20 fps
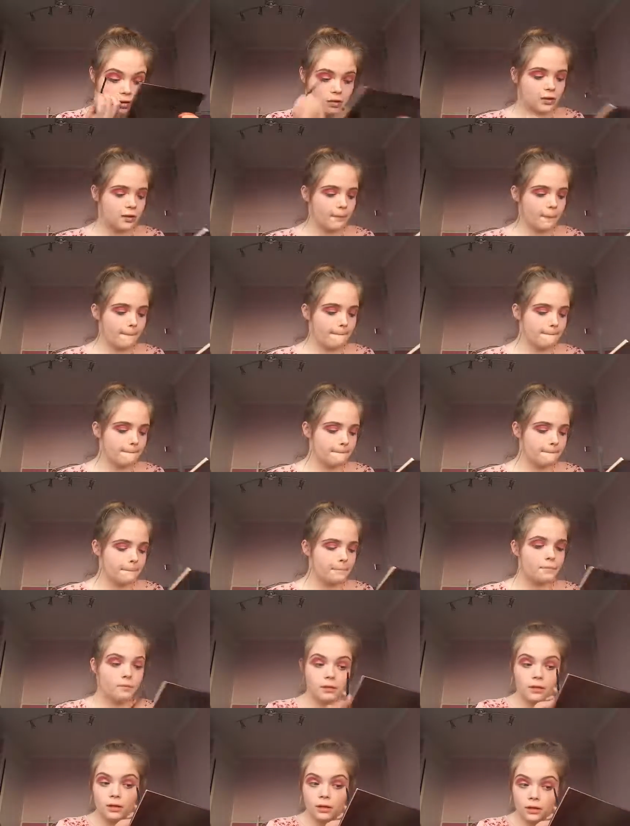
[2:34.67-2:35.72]

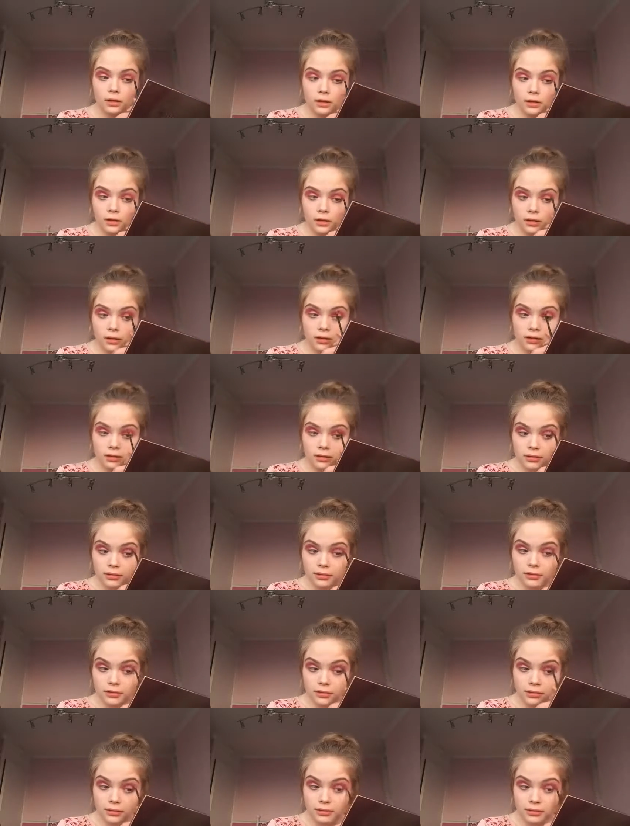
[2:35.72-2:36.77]

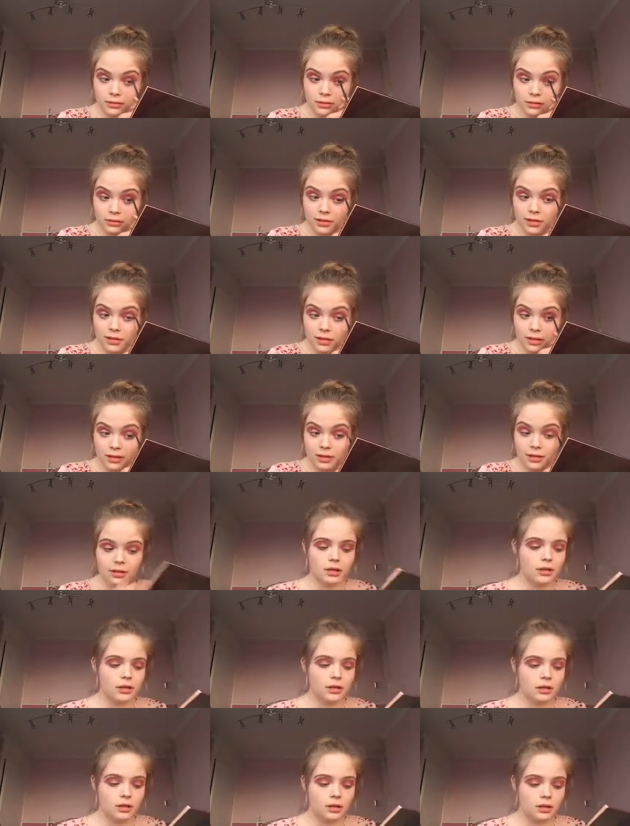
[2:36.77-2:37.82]

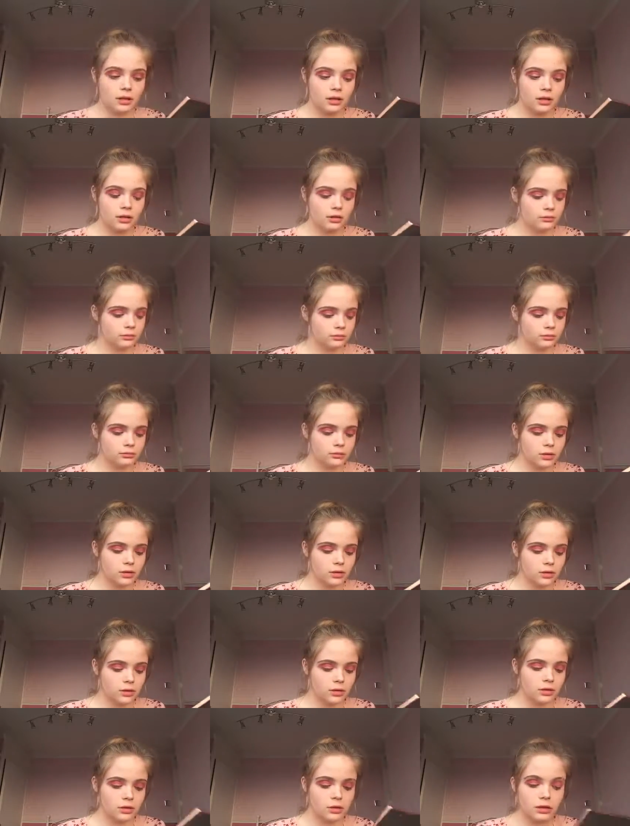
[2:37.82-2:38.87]

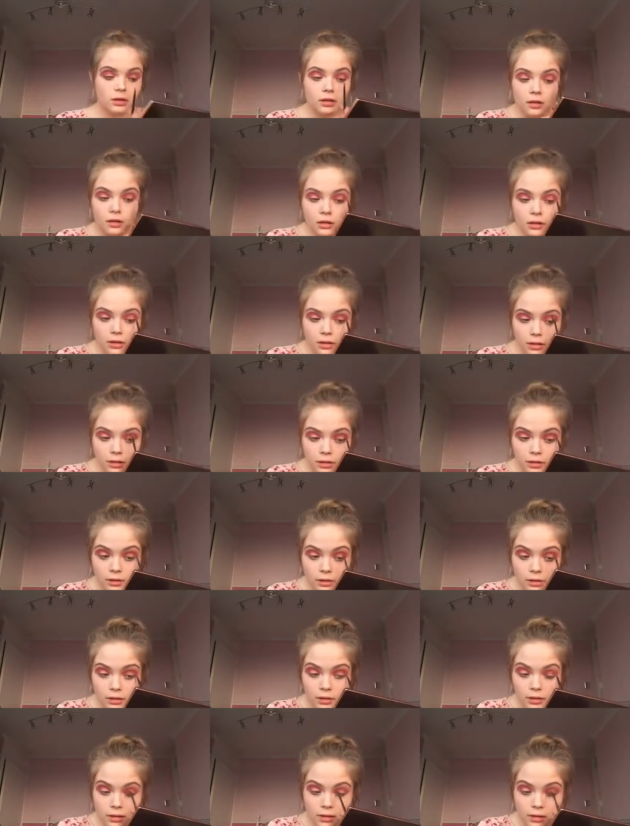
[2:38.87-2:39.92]

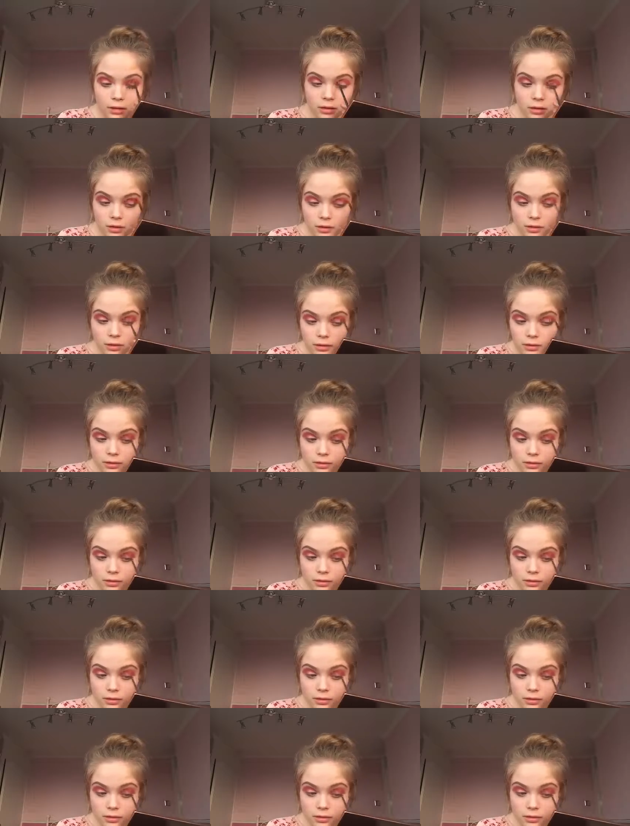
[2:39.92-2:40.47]
(no one is talking)